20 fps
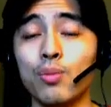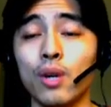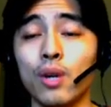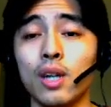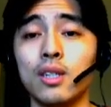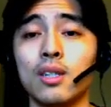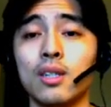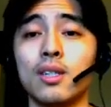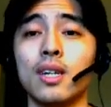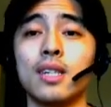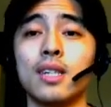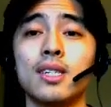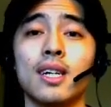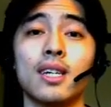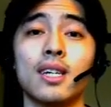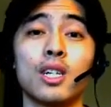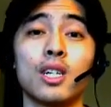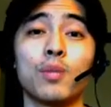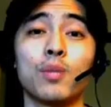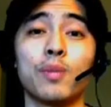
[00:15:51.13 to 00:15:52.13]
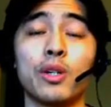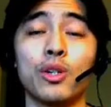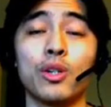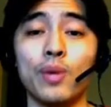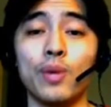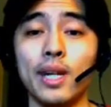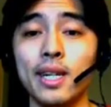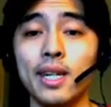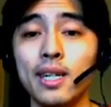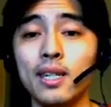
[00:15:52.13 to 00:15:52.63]
project that Dan Larimer
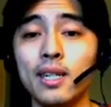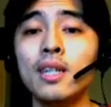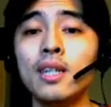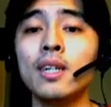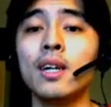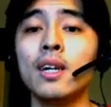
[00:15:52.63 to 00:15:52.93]
created,